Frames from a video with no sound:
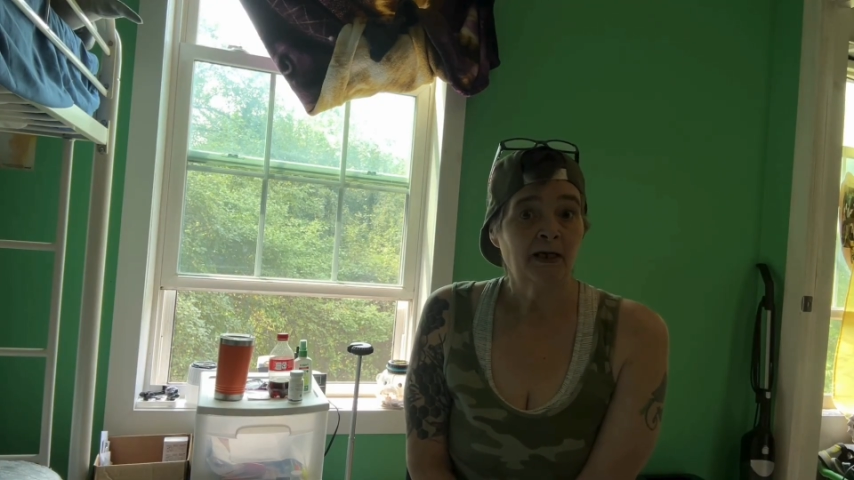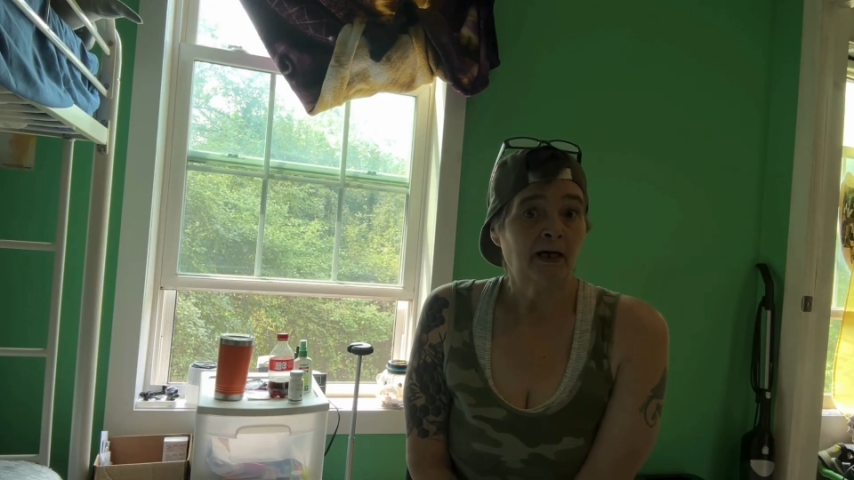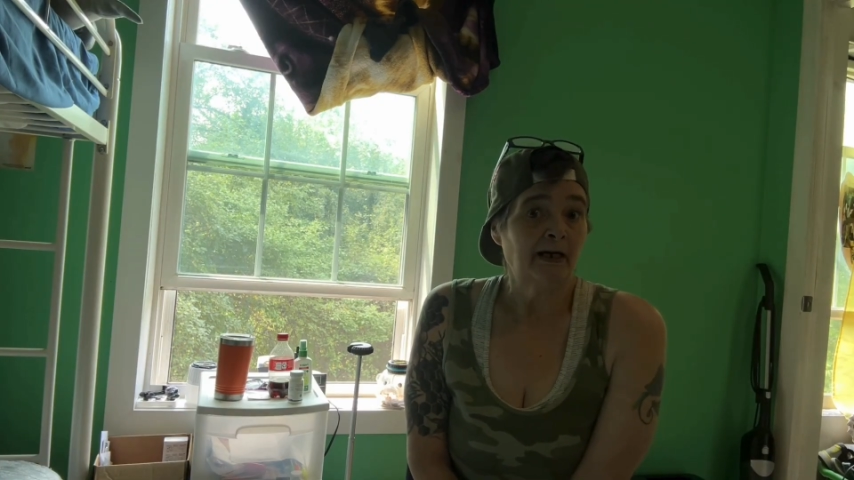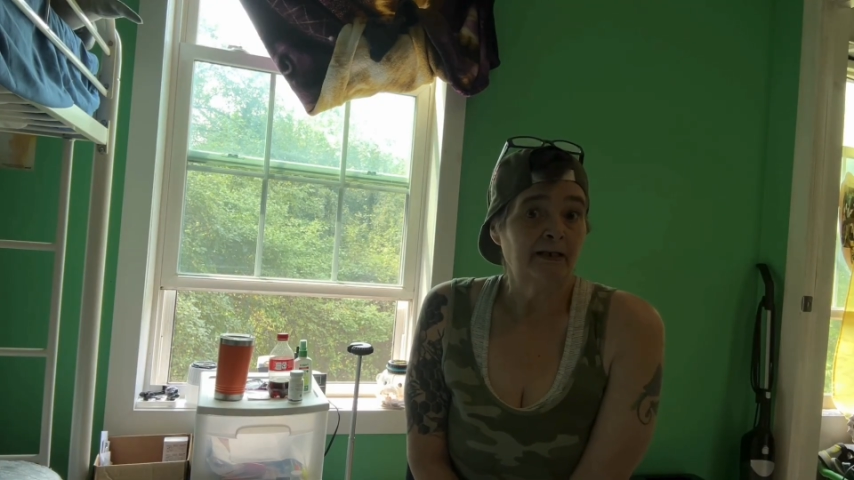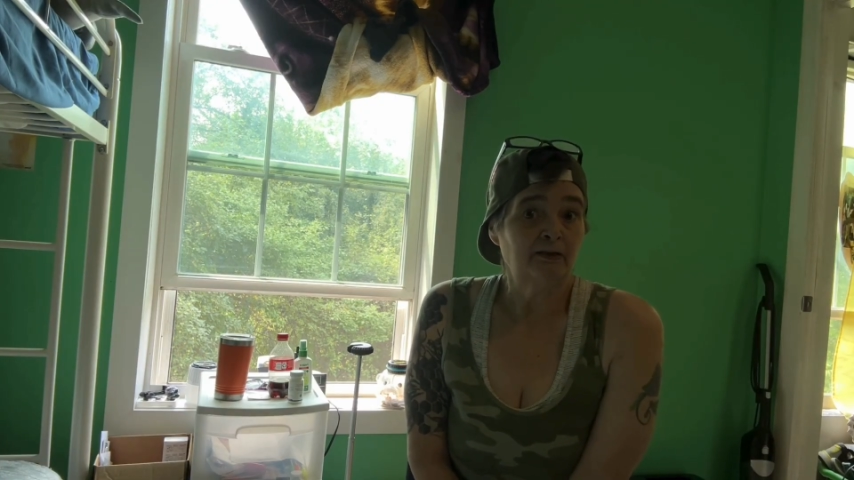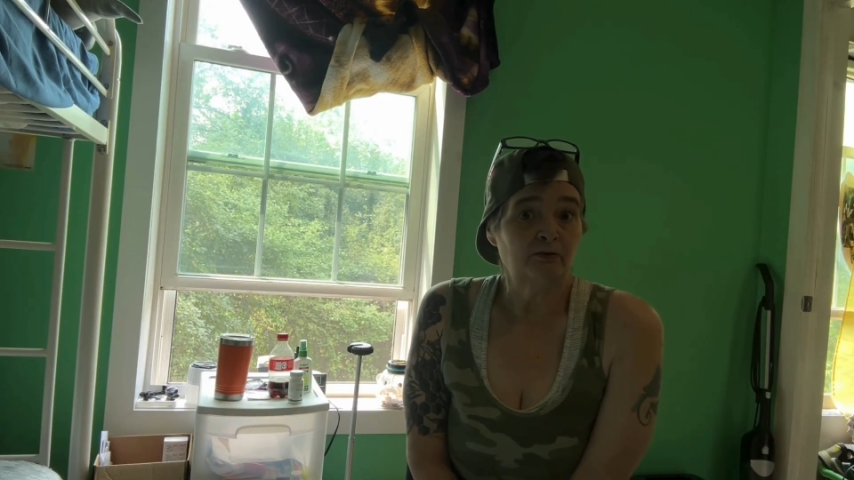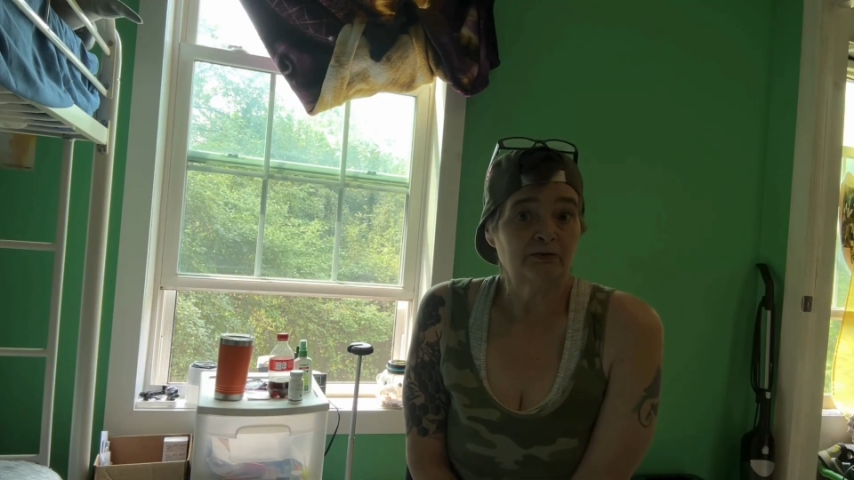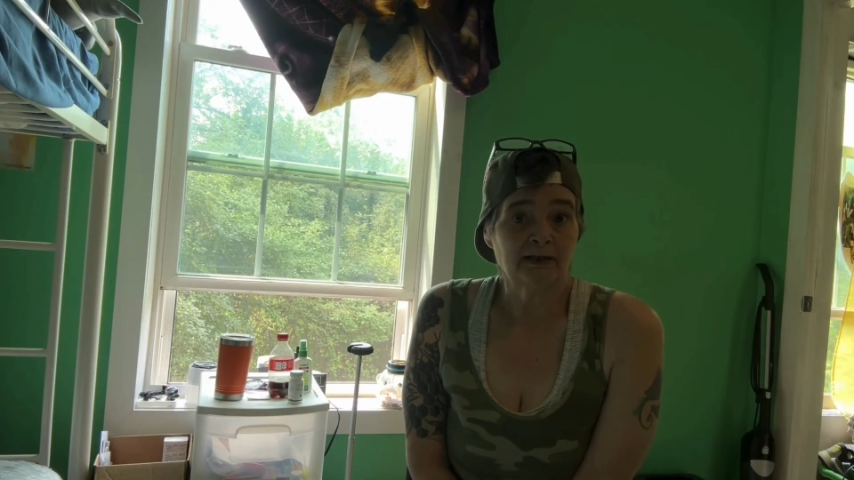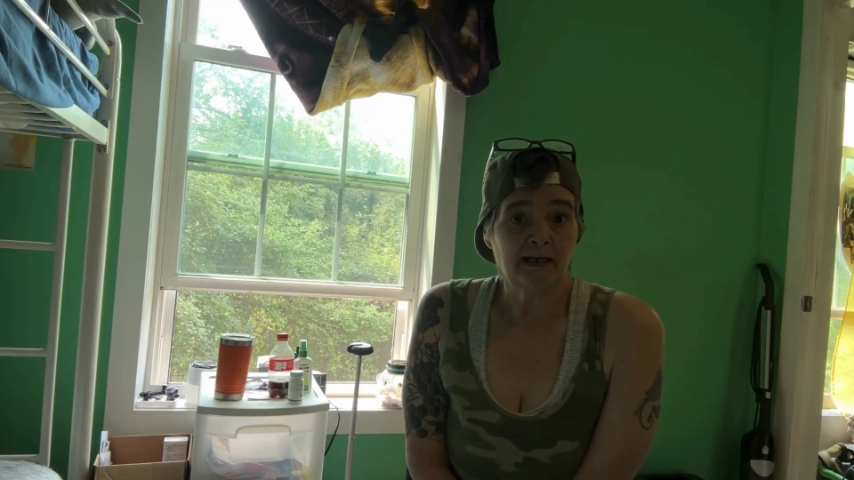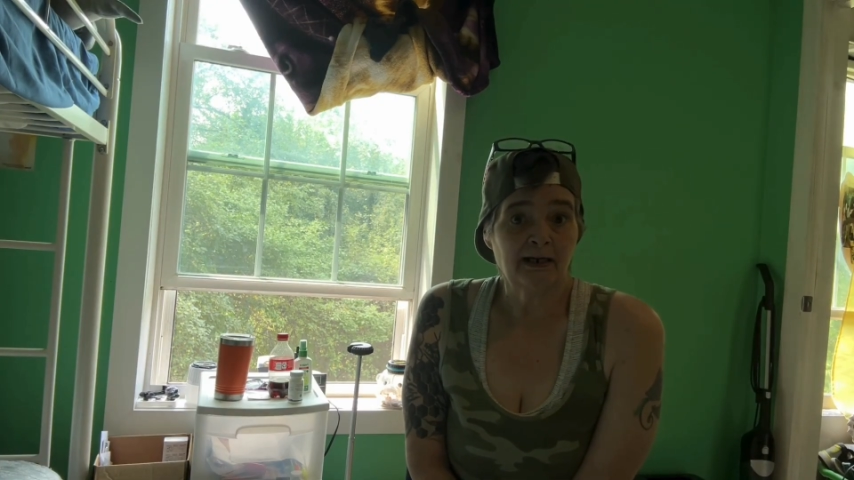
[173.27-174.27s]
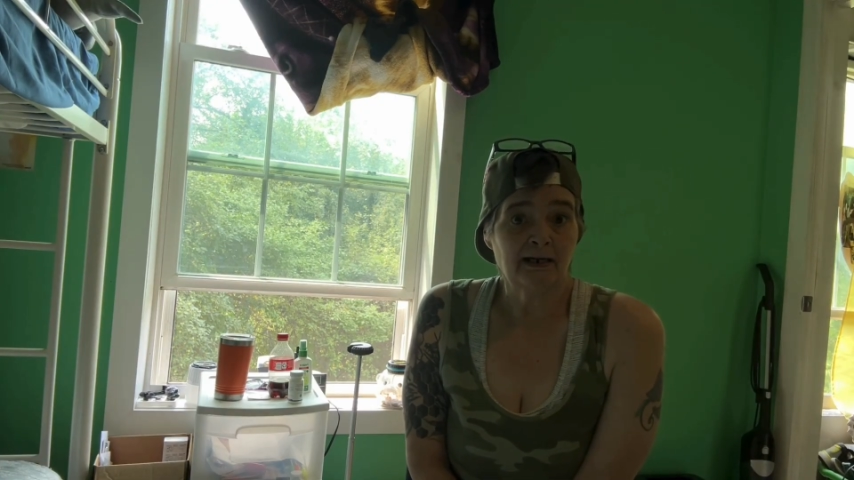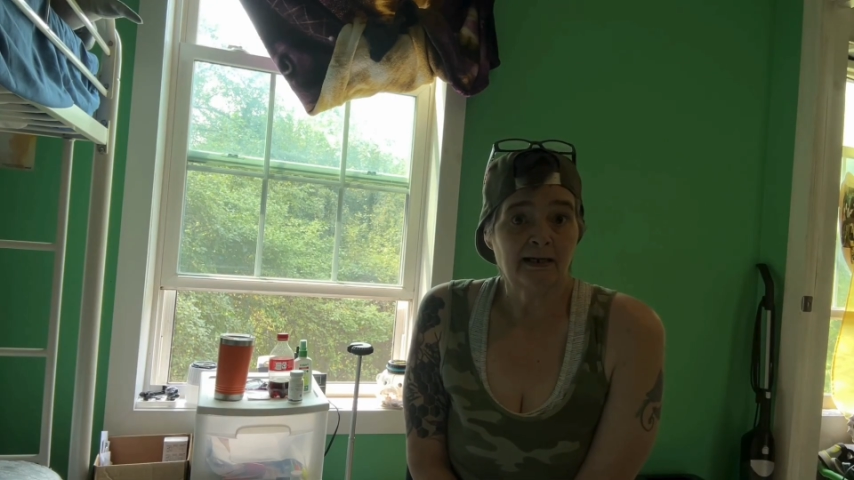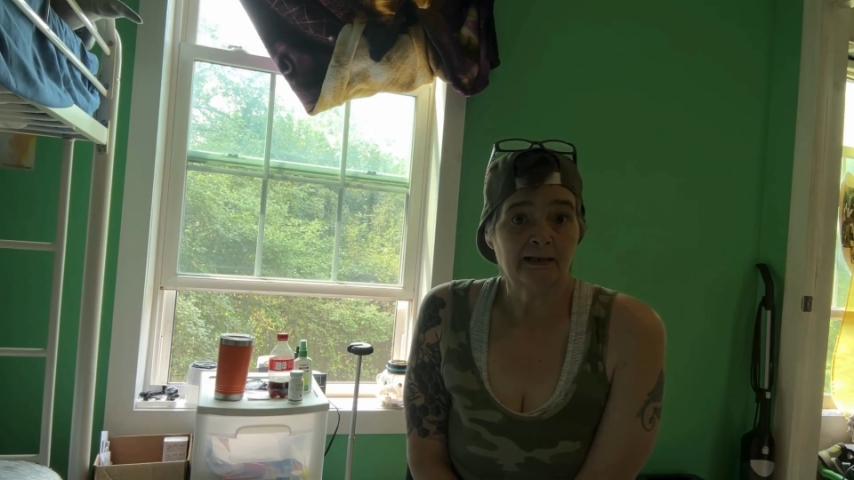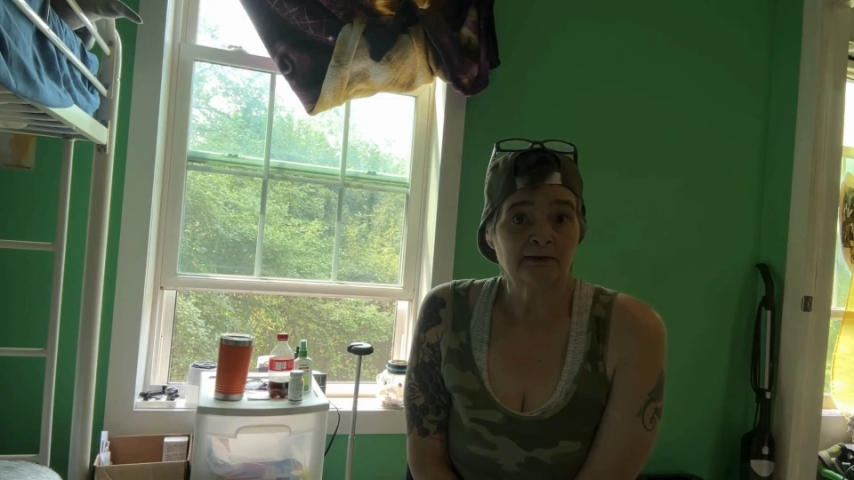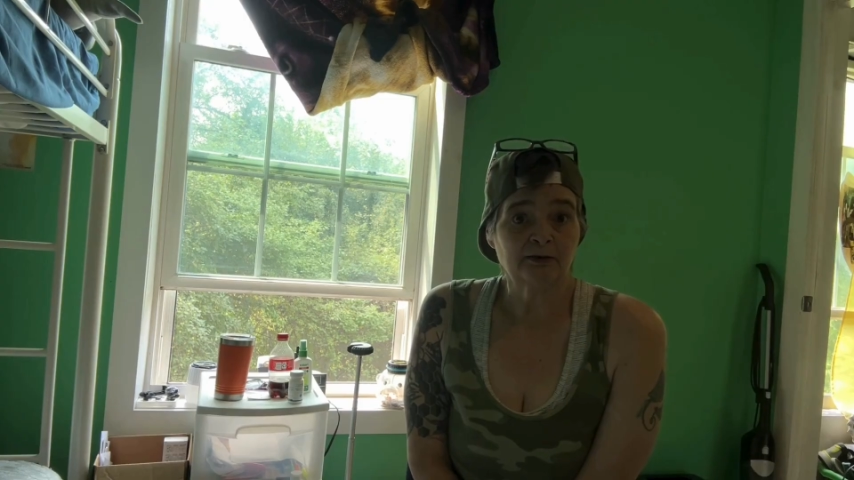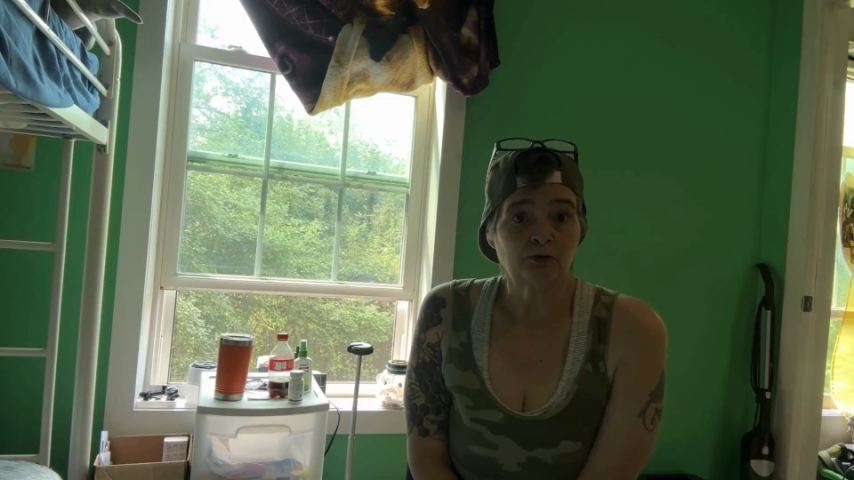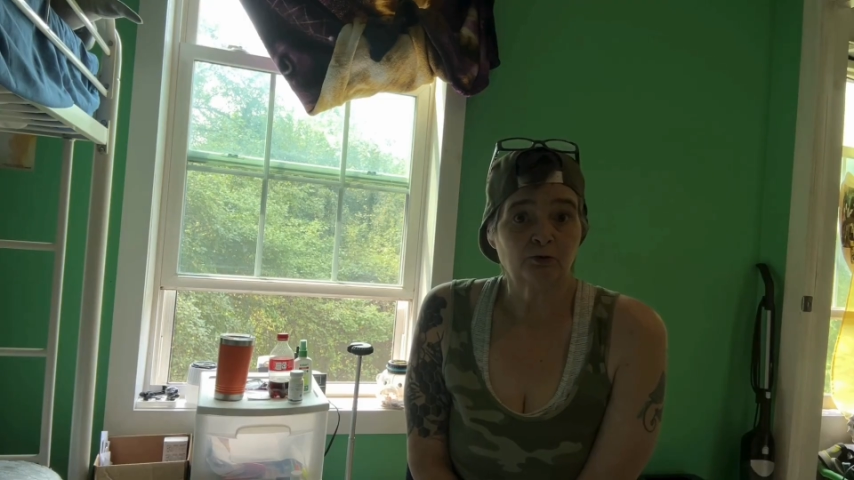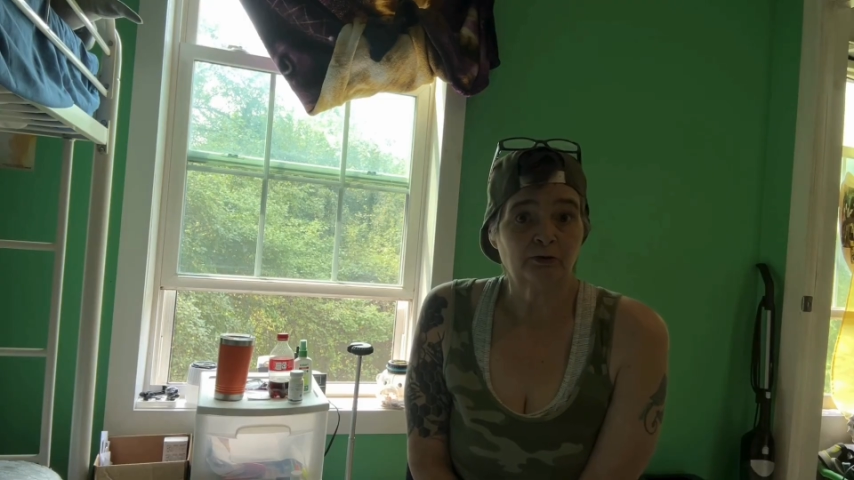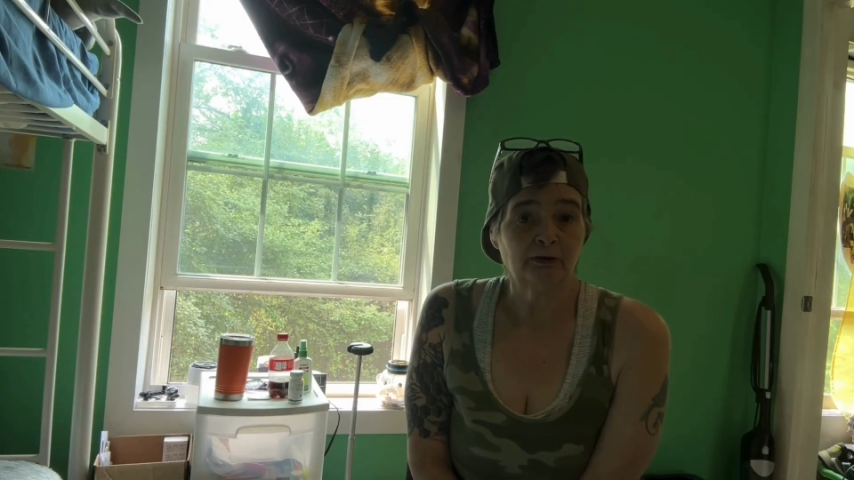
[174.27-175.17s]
I use AI as a tool